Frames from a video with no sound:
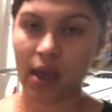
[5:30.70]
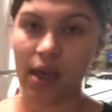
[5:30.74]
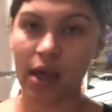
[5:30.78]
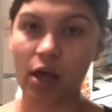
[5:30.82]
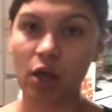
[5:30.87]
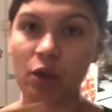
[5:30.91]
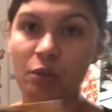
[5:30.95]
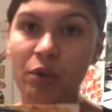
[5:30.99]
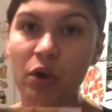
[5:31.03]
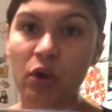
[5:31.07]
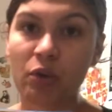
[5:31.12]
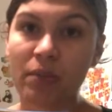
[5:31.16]

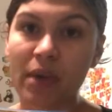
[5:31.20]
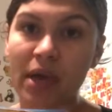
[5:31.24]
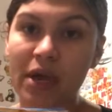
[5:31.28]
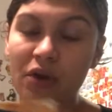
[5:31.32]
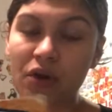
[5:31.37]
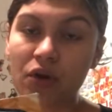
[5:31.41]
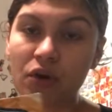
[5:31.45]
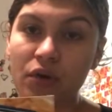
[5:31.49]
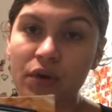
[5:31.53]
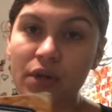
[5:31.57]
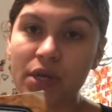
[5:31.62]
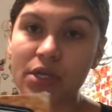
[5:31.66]
Elbow
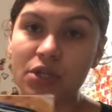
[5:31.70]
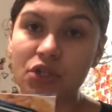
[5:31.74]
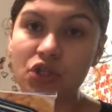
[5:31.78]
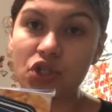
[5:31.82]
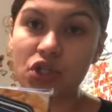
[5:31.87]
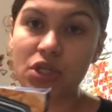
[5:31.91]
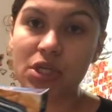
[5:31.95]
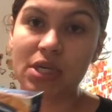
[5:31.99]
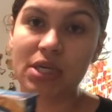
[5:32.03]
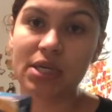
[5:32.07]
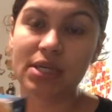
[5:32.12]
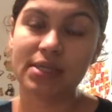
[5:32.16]
macaroni and
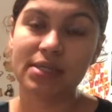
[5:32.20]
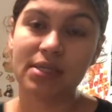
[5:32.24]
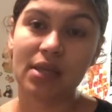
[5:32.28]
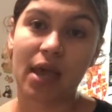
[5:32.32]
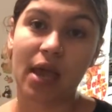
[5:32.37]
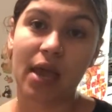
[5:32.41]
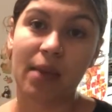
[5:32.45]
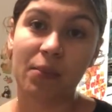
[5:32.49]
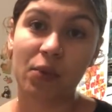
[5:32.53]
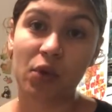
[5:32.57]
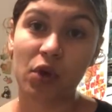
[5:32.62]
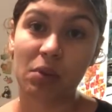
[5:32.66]
cheese.
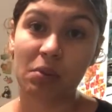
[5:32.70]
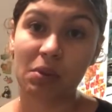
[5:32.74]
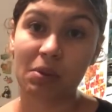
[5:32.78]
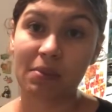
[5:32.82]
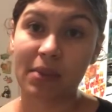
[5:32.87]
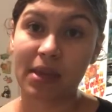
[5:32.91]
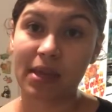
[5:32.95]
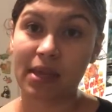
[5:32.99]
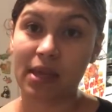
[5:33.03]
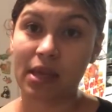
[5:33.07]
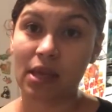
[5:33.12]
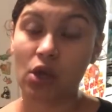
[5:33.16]
I'm going to be
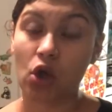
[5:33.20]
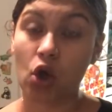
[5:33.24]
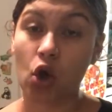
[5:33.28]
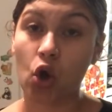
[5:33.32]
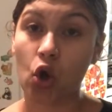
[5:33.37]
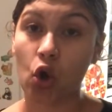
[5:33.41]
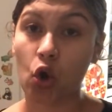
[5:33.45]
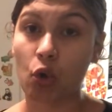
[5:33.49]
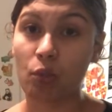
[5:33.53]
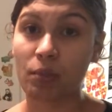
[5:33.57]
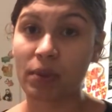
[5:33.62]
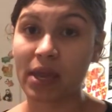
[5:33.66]
making
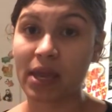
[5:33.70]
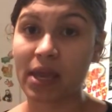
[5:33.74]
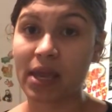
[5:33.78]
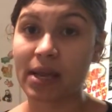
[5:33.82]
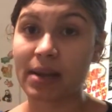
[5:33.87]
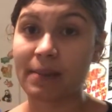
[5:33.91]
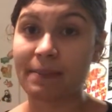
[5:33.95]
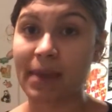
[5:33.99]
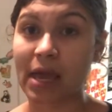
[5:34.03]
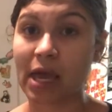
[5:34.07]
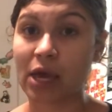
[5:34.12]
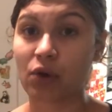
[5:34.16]

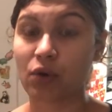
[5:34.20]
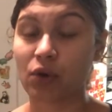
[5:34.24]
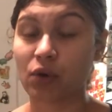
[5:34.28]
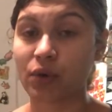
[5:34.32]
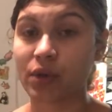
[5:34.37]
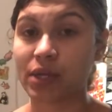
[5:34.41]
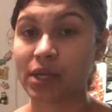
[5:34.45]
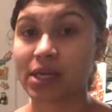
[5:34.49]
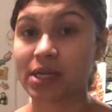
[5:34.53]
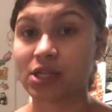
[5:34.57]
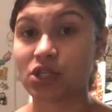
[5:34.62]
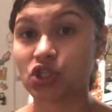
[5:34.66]
homemade
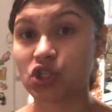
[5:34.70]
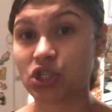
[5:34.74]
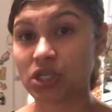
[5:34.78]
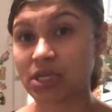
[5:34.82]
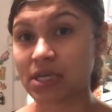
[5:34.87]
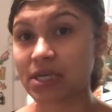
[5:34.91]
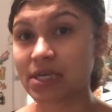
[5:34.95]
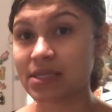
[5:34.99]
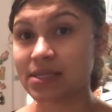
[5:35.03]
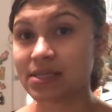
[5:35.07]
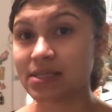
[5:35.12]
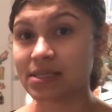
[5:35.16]
macaroni and
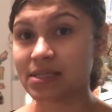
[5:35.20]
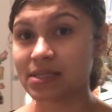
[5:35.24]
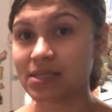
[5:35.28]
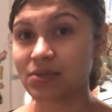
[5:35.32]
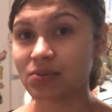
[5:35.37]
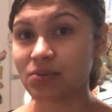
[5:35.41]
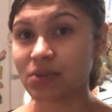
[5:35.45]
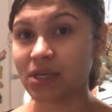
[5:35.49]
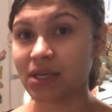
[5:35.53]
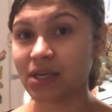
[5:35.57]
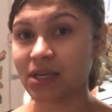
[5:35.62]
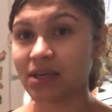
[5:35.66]
cheese
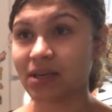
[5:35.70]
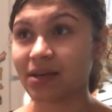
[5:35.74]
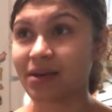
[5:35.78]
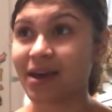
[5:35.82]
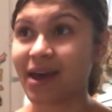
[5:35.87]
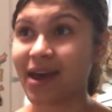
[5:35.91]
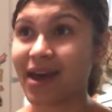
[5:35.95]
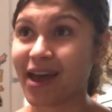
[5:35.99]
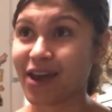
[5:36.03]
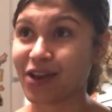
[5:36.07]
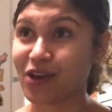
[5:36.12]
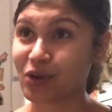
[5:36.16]
this week.
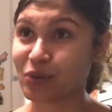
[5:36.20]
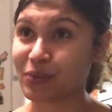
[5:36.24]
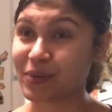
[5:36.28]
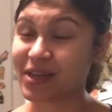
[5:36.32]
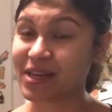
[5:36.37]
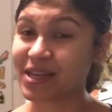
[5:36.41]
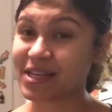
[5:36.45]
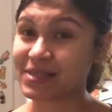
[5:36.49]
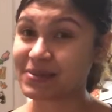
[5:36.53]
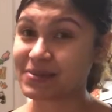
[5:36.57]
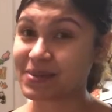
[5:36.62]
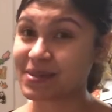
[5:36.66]
I know my
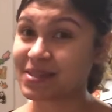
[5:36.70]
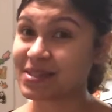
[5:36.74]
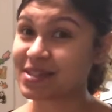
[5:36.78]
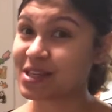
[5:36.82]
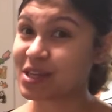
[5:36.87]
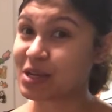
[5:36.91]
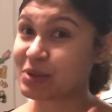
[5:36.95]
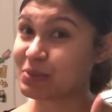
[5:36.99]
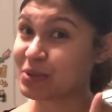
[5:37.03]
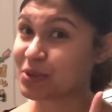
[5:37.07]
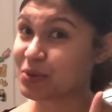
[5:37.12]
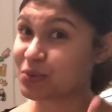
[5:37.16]
husband's
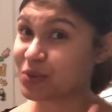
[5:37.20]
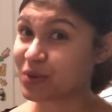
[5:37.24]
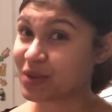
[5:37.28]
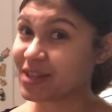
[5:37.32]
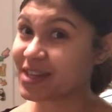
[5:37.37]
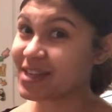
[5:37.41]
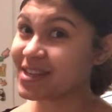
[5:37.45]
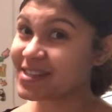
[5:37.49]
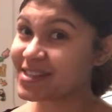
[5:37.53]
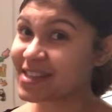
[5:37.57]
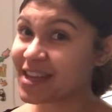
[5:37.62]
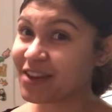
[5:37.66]
going to be really
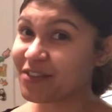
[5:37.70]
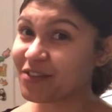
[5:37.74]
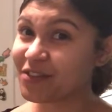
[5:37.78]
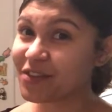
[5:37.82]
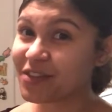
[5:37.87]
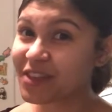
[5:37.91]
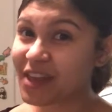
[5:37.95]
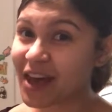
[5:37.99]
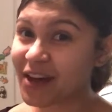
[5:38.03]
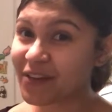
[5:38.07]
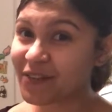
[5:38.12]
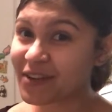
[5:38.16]
excited for
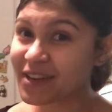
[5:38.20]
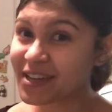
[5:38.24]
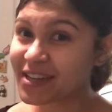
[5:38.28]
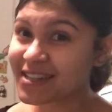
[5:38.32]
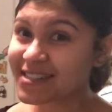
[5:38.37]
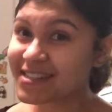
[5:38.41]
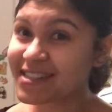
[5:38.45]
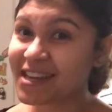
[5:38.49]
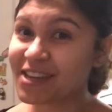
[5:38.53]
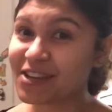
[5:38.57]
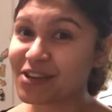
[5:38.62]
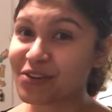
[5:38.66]
that one
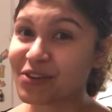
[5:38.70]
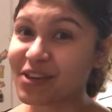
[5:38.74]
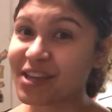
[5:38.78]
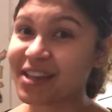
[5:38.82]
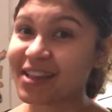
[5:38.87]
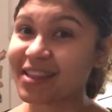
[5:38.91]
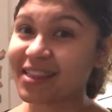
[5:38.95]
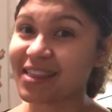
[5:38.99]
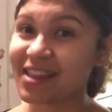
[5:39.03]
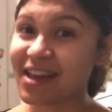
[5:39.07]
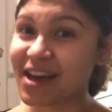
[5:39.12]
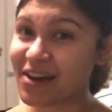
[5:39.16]
because I know he
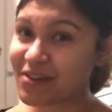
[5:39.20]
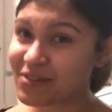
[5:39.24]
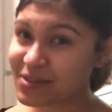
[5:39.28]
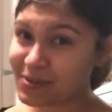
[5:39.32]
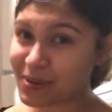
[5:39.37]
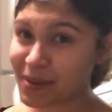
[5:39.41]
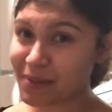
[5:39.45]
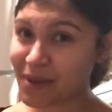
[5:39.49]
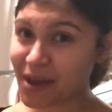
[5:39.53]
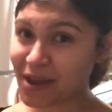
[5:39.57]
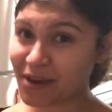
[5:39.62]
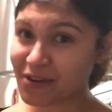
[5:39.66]
loves
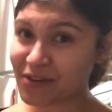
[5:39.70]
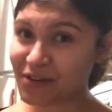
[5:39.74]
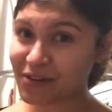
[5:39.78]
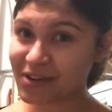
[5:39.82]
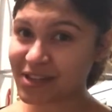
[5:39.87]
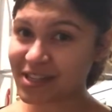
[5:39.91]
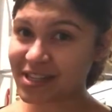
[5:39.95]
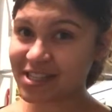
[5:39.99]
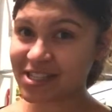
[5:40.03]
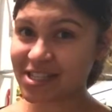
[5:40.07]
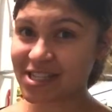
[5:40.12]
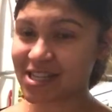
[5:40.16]
my
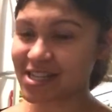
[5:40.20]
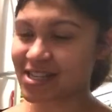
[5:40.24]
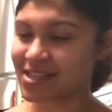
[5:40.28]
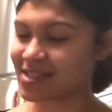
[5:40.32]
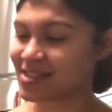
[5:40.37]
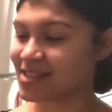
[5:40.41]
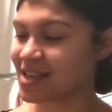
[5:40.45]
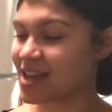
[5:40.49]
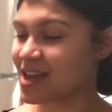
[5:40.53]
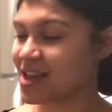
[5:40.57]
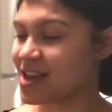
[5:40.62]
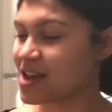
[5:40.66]
macaroni and
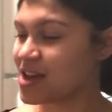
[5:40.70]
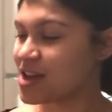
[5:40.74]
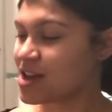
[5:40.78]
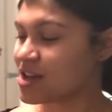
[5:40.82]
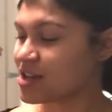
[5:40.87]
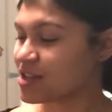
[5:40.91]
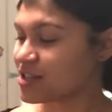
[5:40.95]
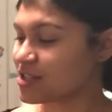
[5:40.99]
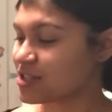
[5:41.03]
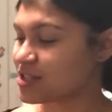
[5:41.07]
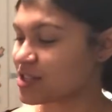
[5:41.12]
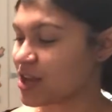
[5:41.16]
cheese.
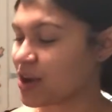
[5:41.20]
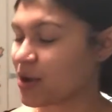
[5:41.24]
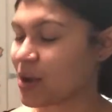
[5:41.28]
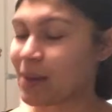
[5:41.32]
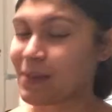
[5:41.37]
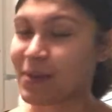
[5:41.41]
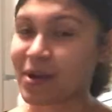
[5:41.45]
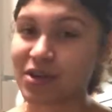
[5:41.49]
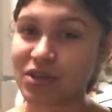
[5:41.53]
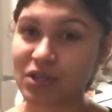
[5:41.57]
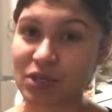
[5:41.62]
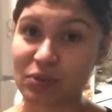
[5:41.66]
So
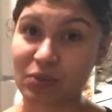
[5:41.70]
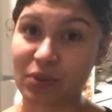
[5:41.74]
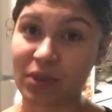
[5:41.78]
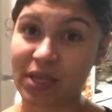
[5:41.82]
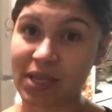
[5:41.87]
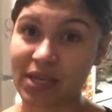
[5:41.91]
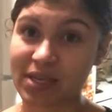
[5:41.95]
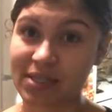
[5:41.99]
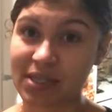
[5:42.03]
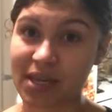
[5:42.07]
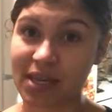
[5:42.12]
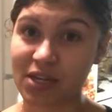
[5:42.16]
I'm actually really
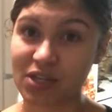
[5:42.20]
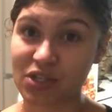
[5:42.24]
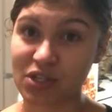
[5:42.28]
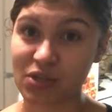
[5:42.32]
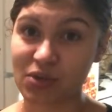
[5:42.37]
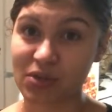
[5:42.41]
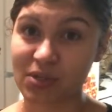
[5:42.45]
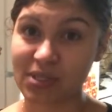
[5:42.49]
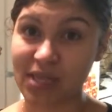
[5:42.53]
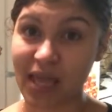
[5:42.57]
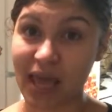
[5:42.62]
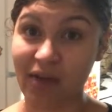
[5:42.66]
excited too
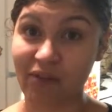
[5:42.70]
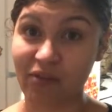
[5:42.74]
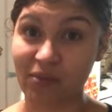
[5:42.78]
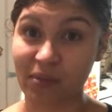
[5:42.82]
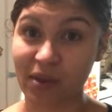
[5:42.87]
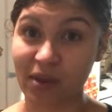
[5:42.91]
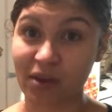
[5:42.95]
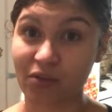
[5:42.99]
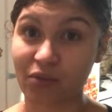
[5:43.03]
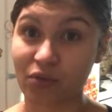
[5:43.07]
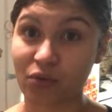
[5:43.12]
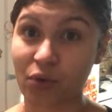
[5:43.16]
because I haven't
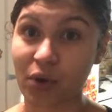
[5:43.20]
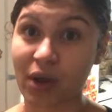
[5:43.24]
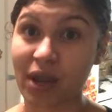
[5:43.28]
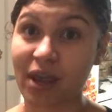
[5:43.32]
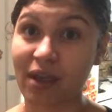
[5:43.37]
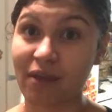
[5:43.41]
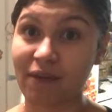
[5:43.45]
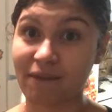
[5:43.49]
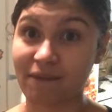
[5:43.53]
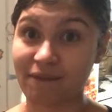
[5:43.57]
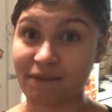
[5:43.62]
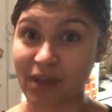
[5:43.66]
made it for
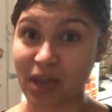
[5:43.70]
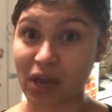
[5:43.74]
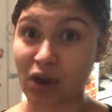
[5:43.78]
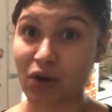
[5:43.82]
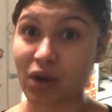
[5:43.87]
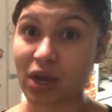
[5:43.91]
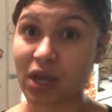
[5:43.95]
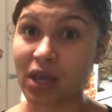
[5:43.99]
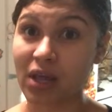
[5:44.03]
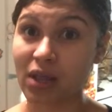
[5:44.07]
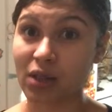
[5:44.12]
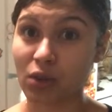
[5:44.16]
a
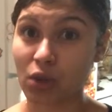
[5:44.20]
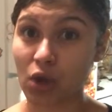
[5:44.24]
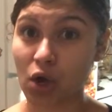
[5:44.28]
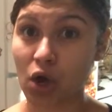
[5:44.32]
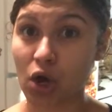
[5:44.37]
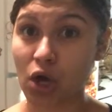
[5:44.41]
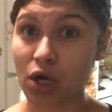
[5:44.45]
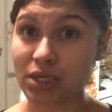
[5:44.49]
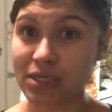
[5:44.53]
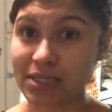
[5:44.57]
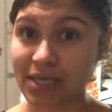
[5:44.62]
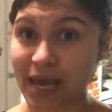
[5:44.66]
very
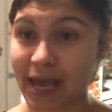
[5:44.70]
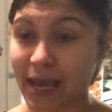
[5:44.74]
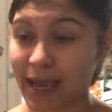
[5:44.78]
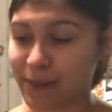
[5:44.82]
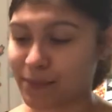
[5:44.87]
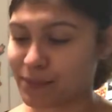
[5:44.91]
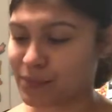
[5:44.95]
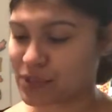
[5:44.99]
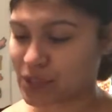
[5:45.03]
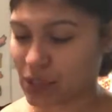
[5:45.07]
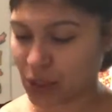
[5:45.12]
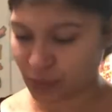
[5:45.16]
long
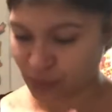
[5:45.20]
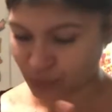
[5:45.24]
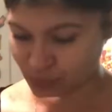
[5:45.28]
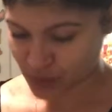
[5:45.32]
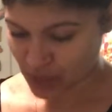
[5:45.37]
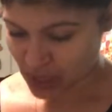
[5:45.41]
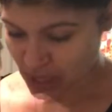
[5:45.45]
time. So